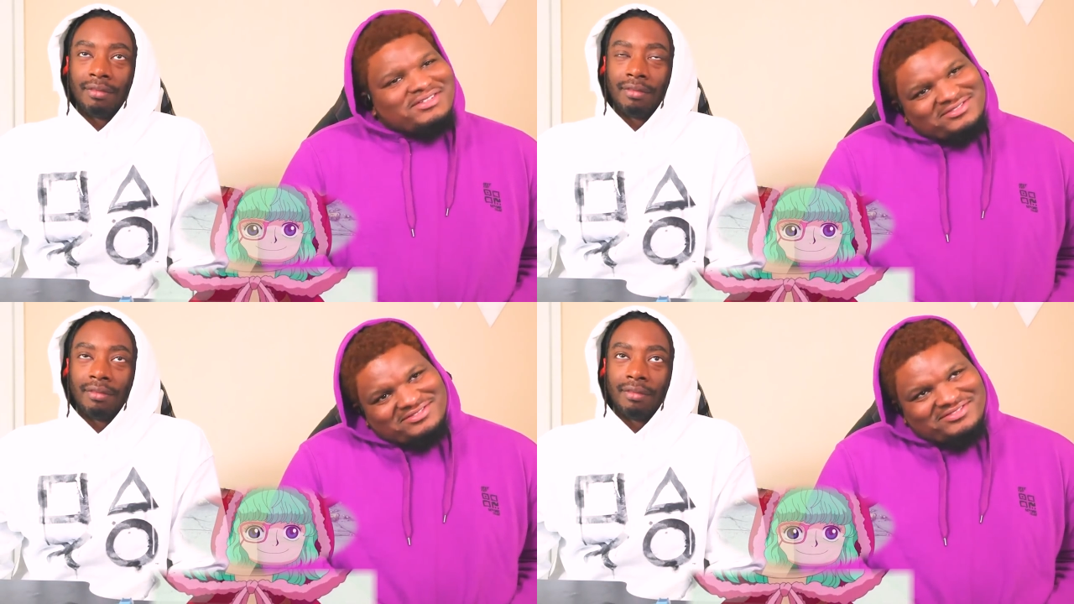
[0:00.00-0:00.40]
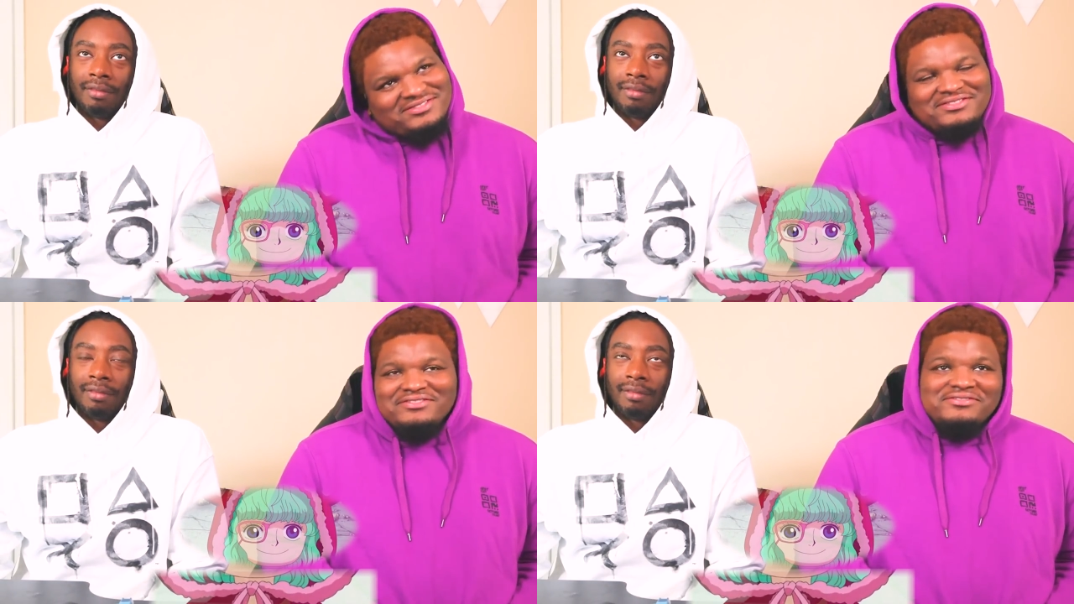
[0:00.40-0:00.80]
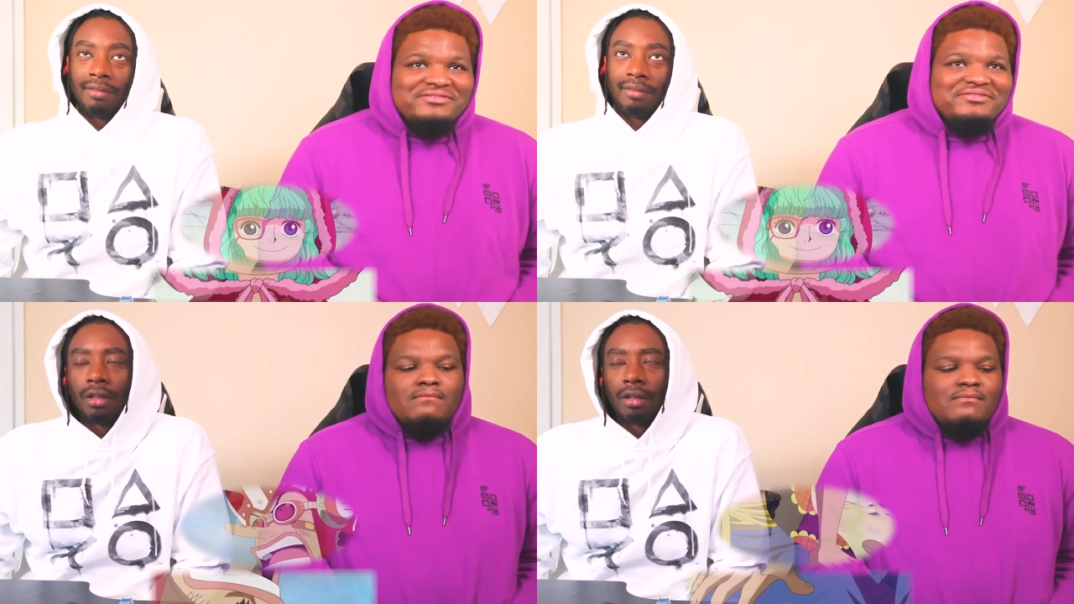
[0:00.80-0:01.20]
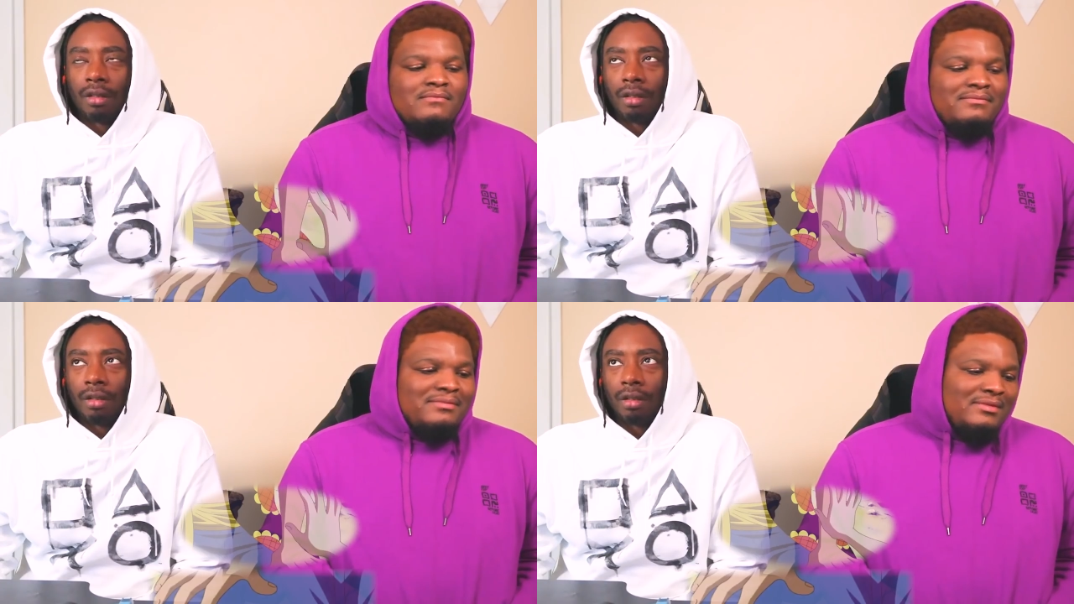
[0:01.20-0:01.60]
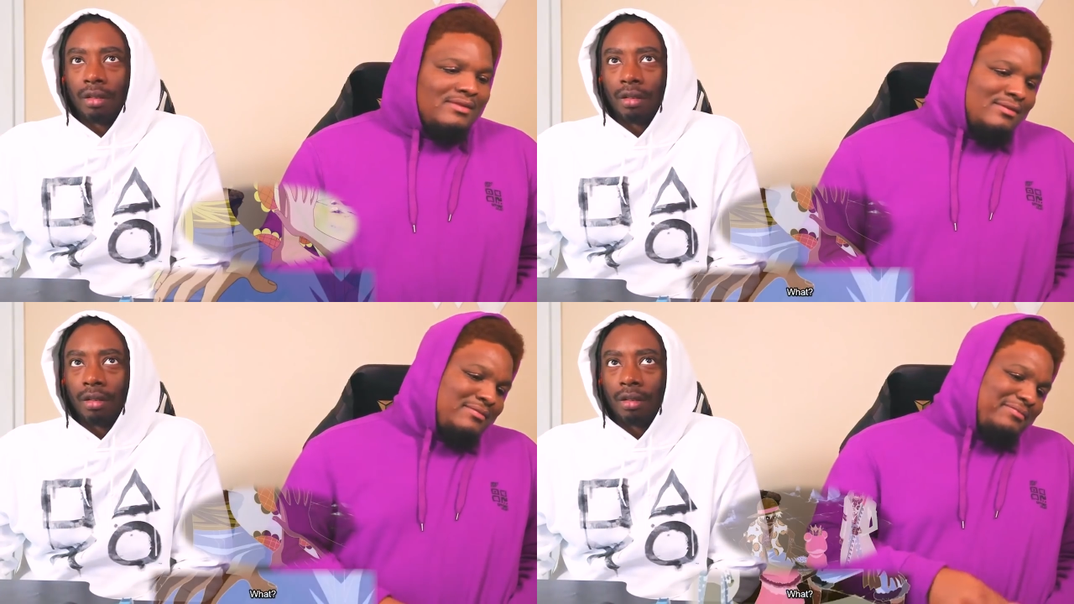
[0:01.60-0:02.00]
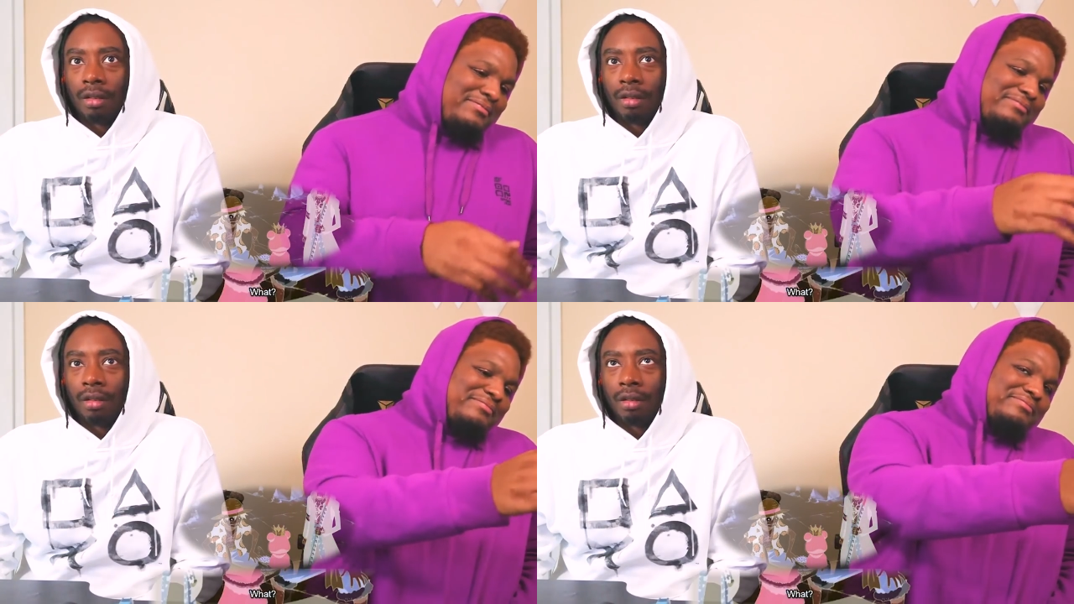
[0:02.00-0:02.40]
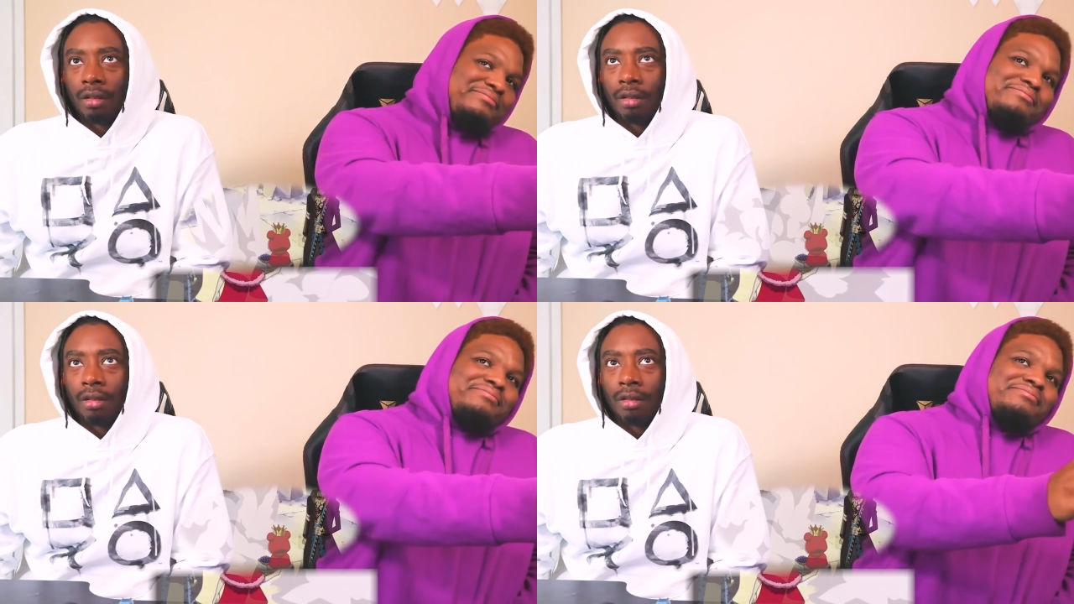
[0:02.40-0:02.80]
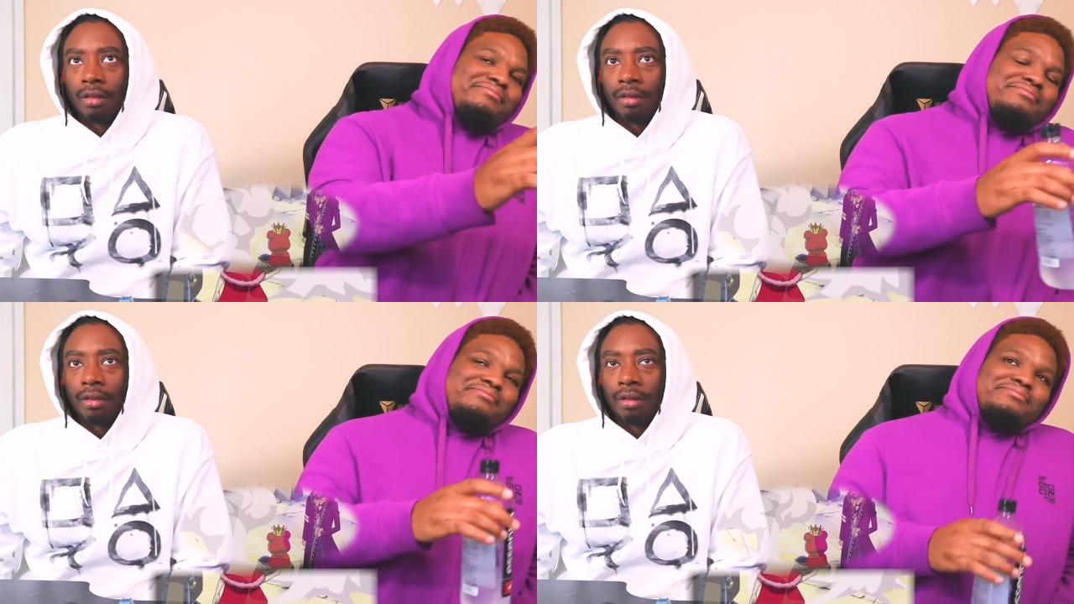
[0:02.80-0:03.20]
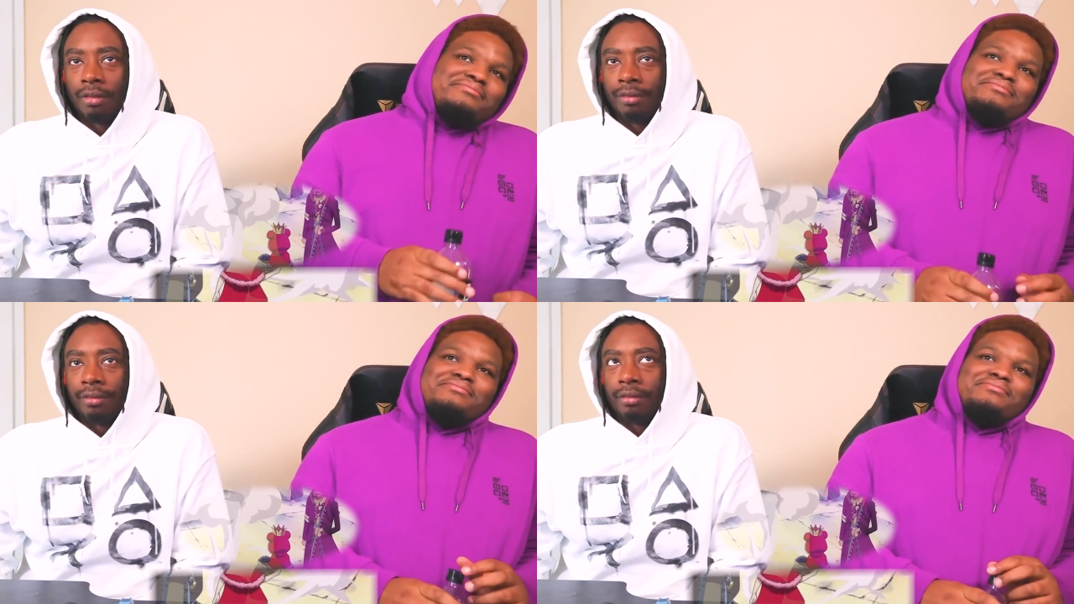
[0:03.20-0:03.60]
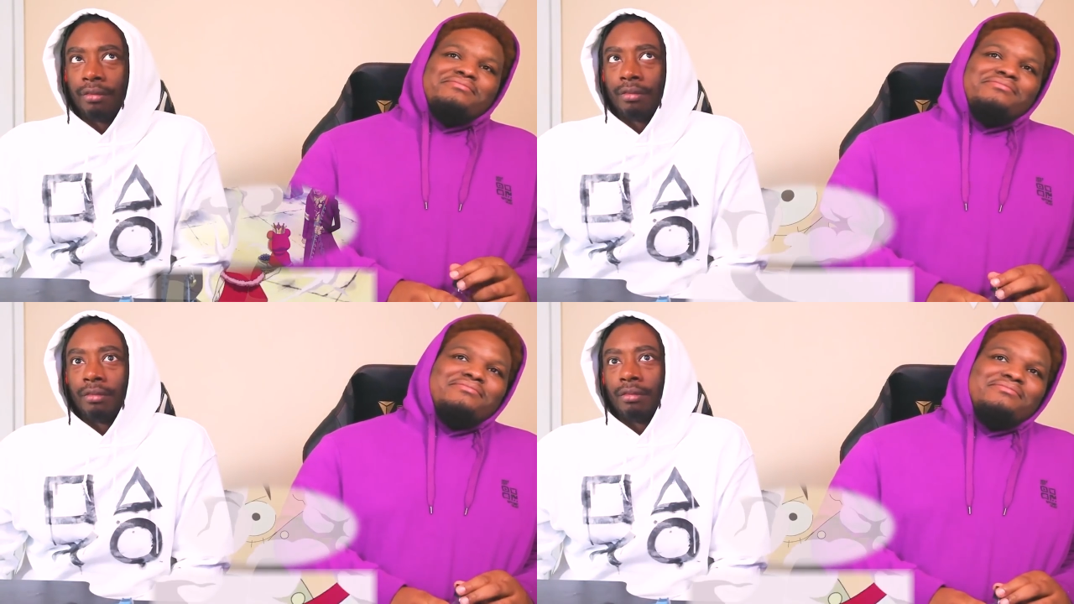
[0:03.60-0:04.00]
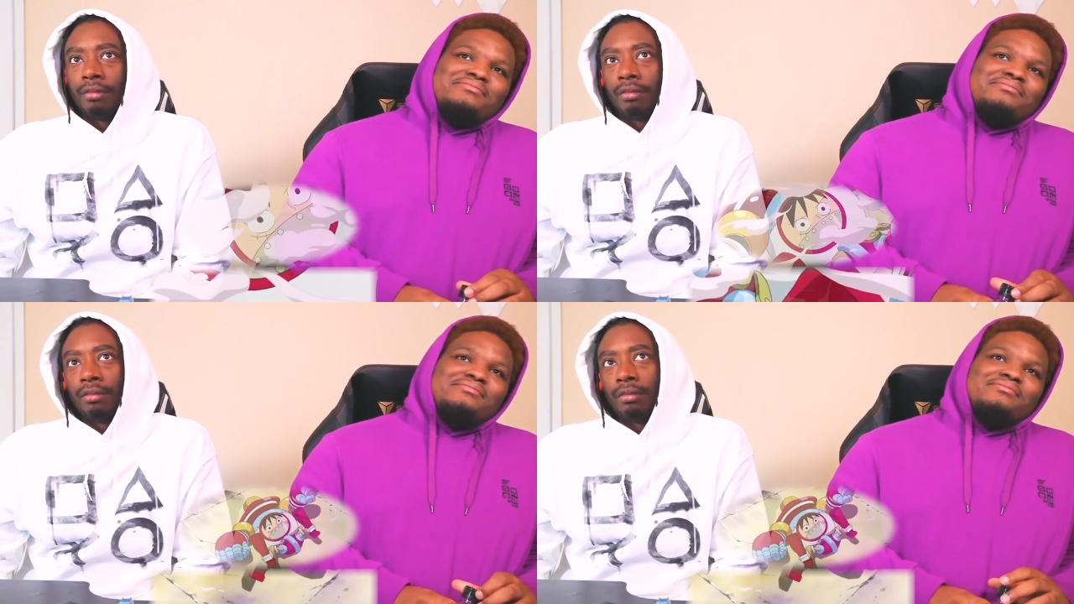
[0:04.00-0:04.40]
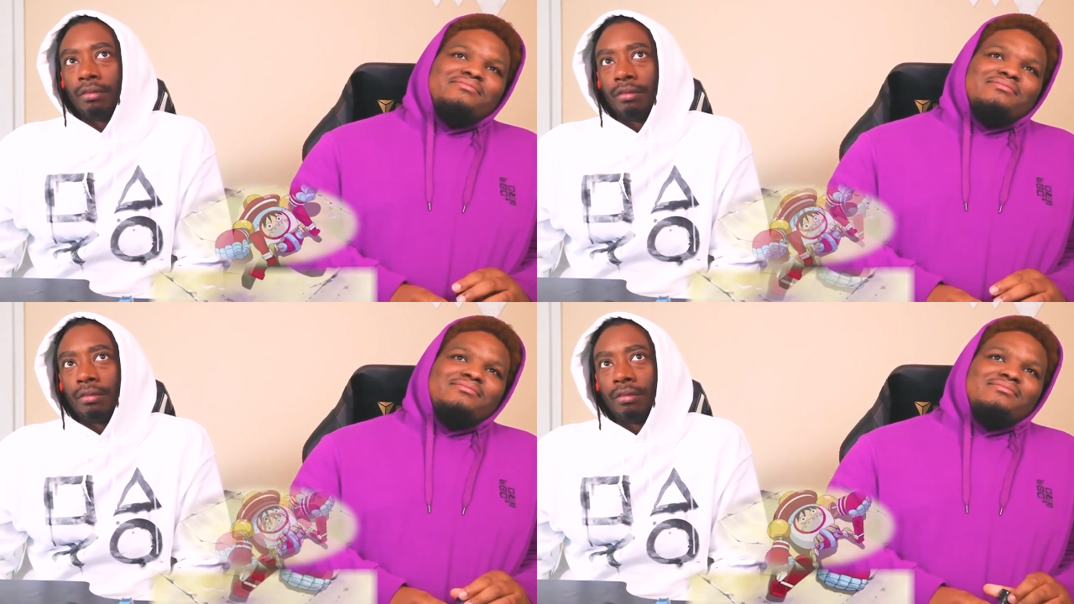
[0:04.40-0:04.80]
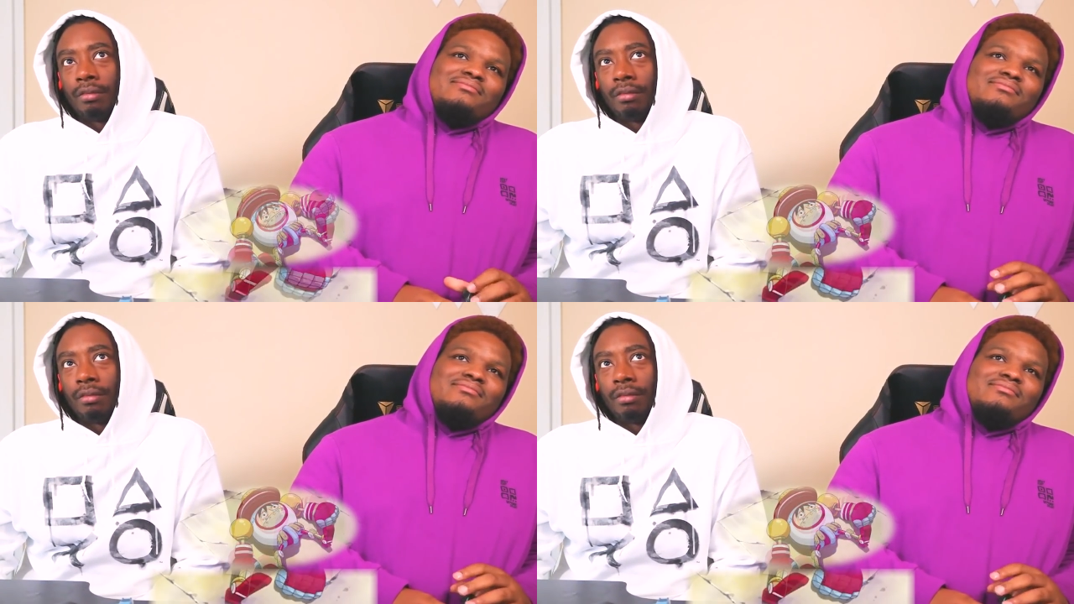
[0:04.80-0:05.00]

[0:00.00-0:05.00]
(silence)